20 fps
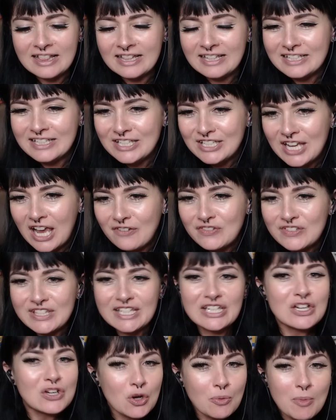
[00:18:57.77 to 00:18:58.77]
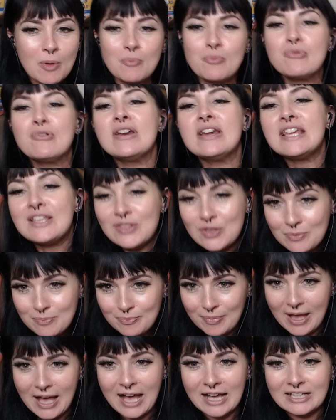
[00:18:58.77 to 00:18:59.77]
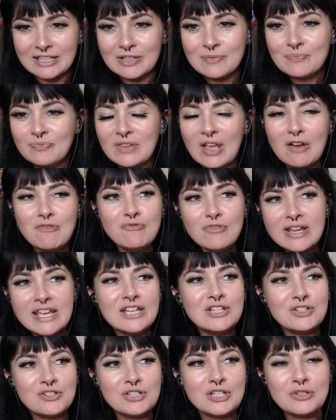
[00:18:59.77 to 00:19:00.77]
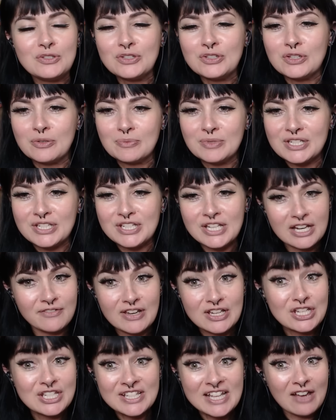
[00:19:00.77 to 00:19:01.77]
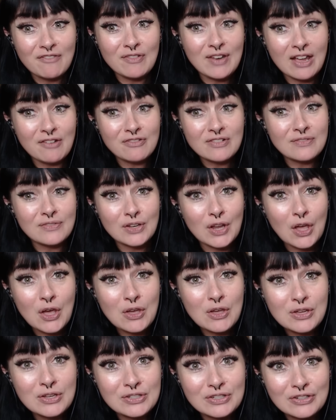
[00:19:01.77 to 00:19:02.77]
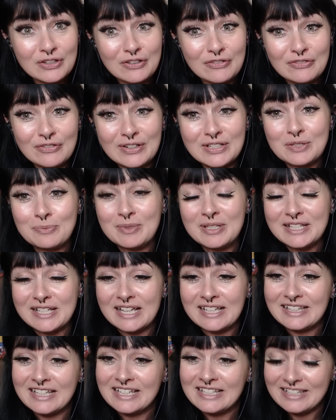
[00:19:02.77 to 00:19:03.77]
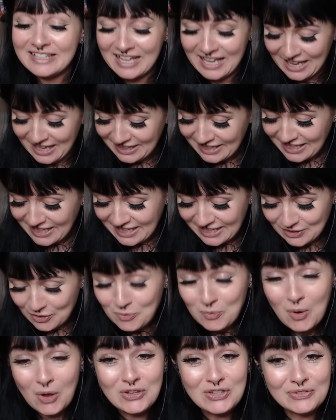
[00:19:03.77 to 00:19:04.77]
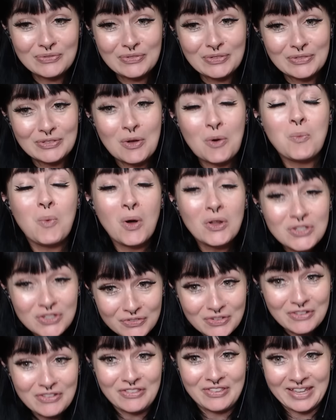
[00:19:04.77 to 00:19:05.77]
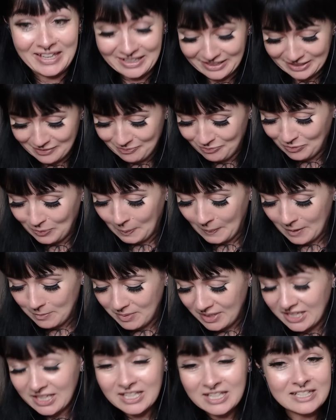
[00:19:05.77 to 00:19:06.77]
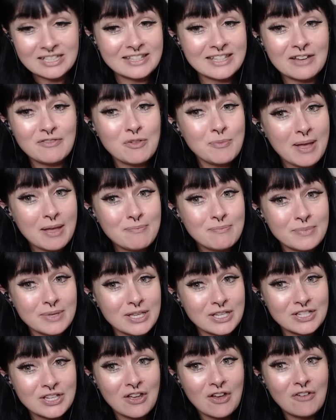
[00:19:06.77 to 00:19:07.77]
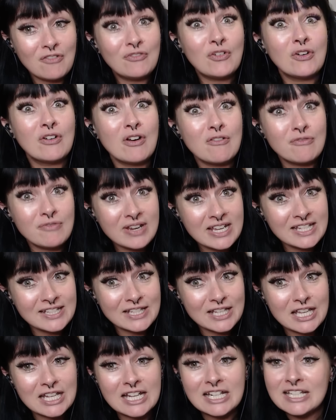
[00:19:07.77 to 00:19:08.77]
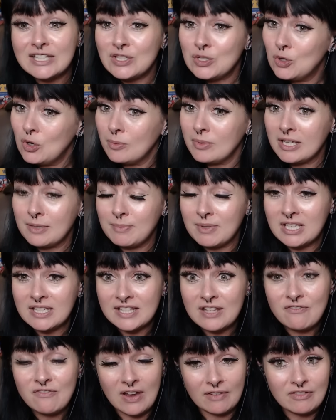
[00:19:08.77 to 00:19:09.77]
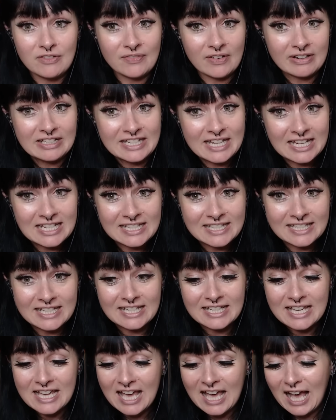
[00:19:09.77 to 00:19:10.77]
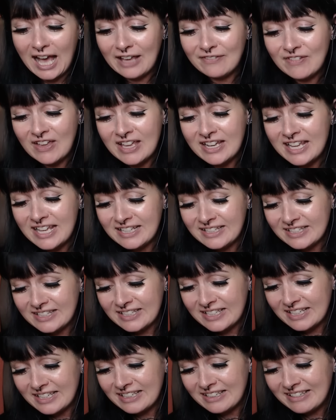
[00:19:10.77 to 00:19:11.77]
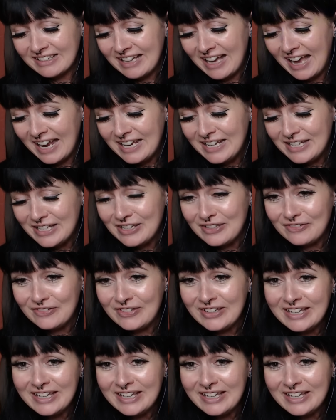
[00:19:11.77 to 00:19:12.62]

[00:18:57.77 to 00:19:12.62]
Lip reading: chefs that can come and bring them back and reintroduce them to generations that have never even heard of recipes like this. I think it's a wonderful, wonderful thing because they're remembered for a reason, and it's normally because they're very, very tasty. And then it's kind of,